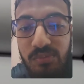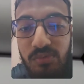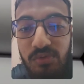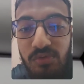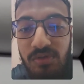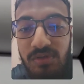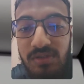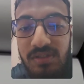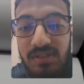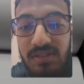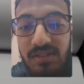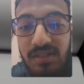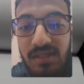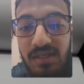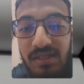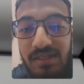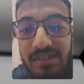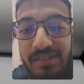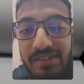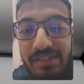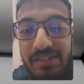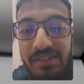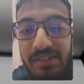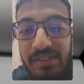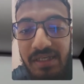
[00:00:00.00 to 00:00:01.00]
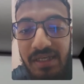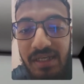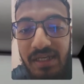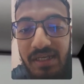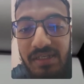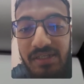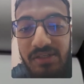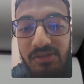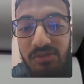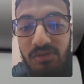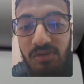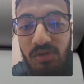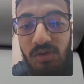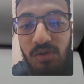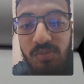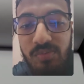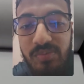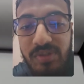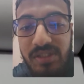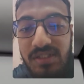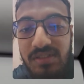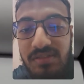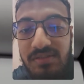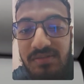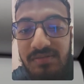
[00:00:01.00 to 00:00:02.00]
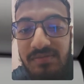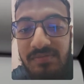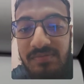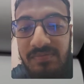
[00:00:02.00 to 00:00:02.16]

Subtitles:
pulls the lead, and it will open,